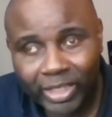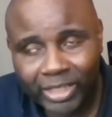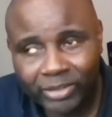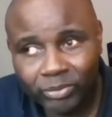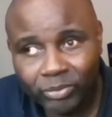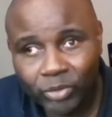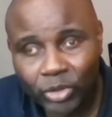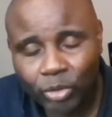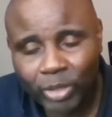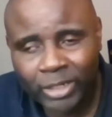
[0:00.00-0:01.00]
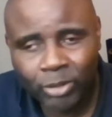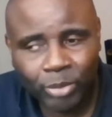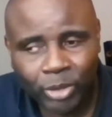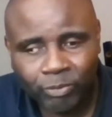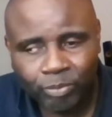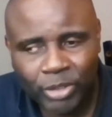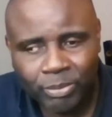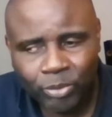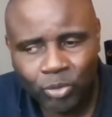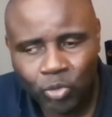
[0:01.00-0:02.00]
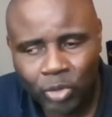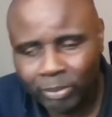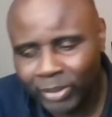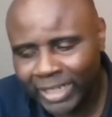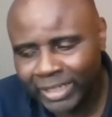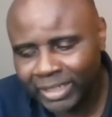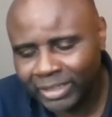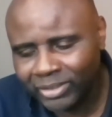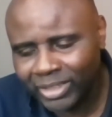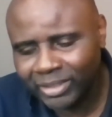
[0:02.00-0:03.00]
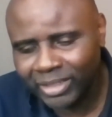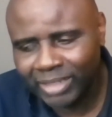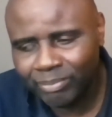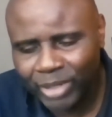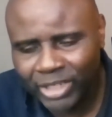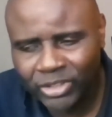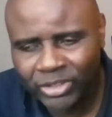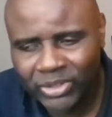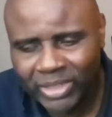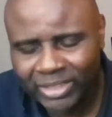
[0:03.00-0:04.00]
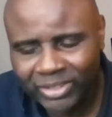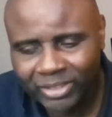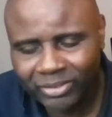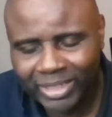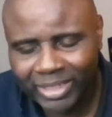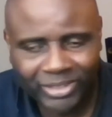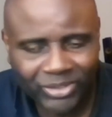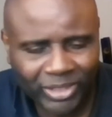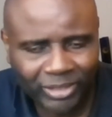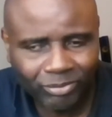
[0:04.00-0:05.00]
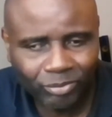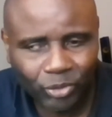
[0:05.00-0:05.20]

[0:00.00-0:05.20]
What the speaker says: and quite a number of people who are blind and partially sighted, as I said,